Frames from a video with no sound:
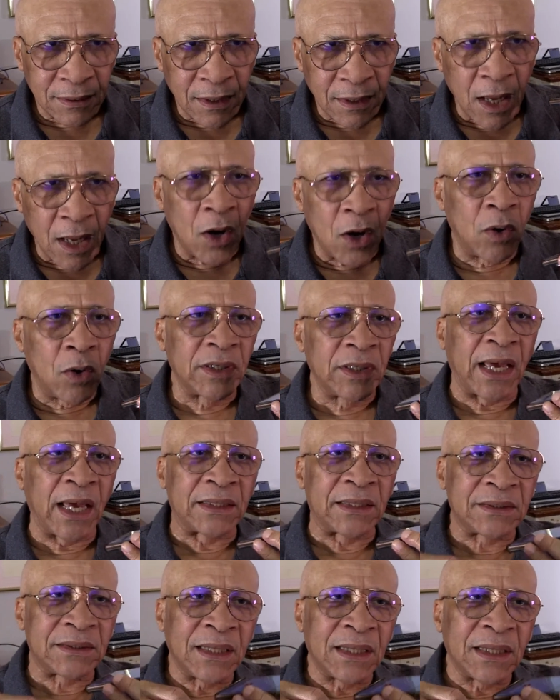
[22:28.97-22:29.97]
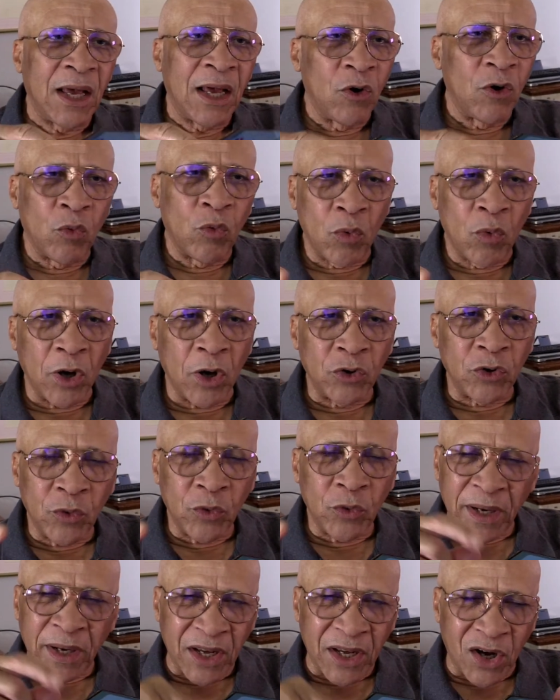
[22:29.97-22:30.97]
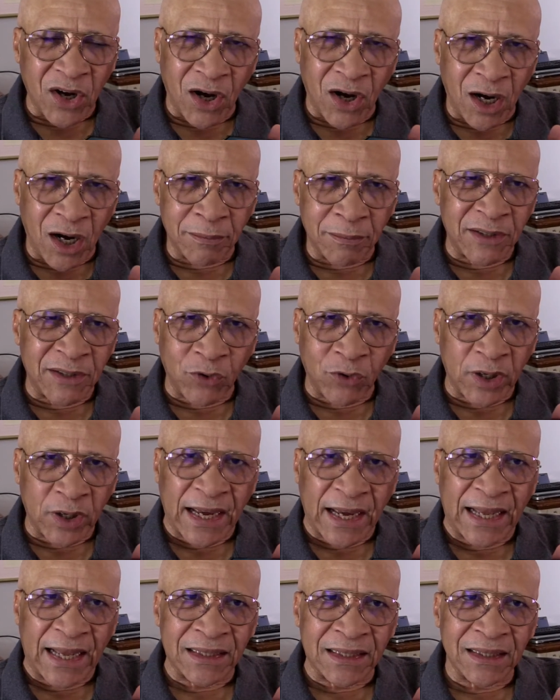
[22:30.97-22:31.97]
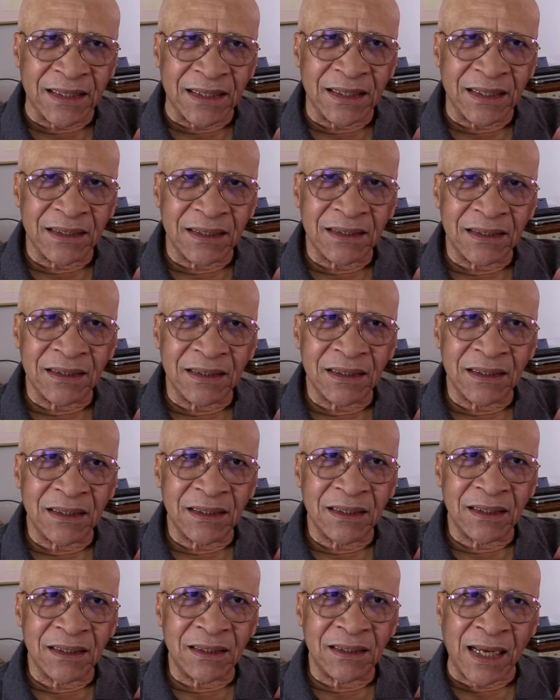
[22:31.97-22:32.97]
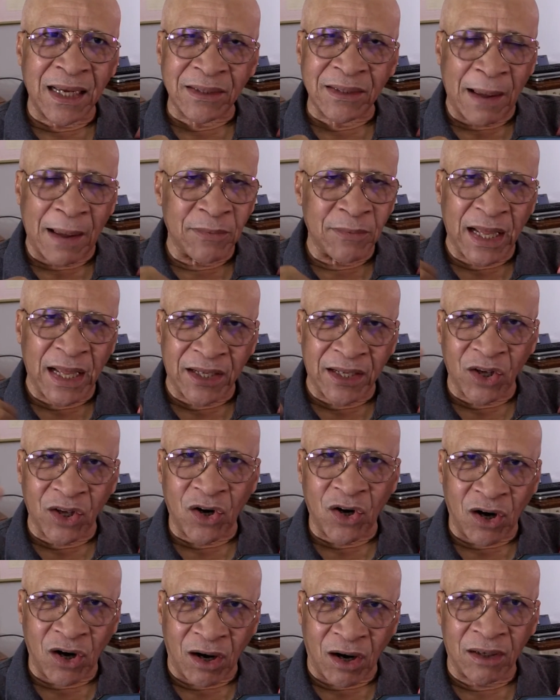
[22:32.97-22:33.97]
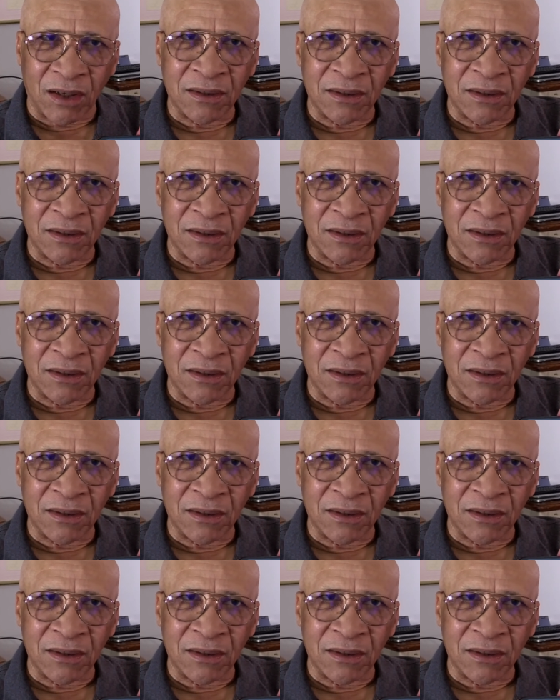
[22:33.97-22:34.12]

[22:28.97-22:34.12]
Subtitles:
Oh, yes. Were you in a car before that? I'm getting a car.